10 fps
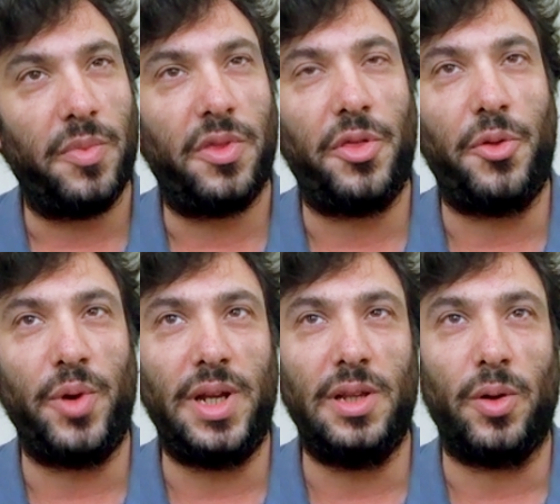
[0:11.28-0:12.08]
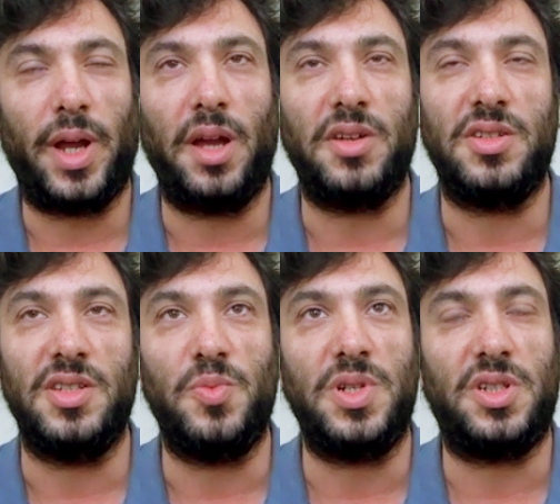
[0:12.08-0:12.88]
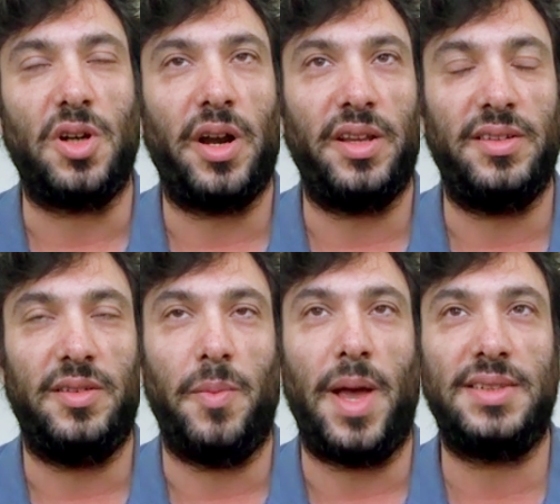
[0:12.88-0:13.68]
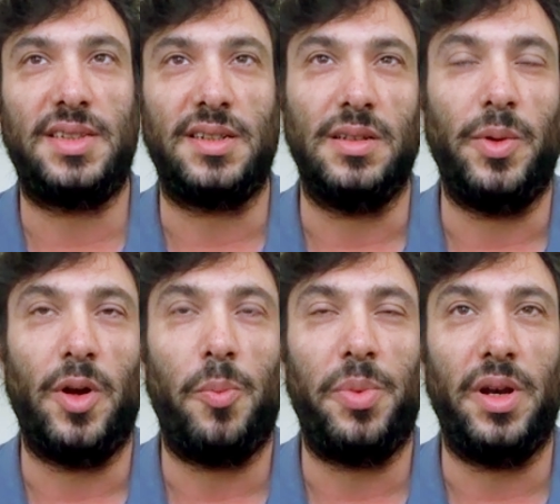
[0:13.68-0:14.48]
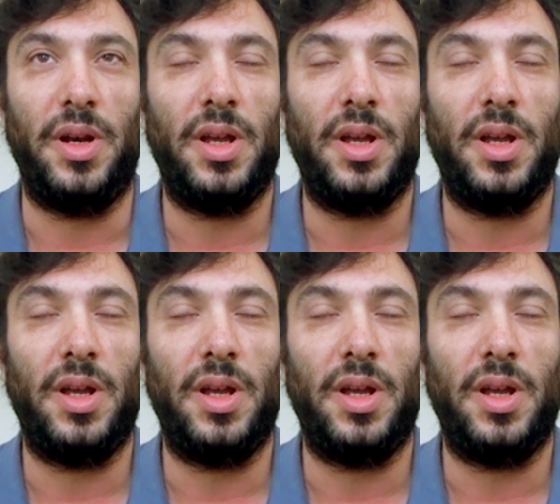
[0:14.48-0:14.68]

3 locations. We started domestically. We opened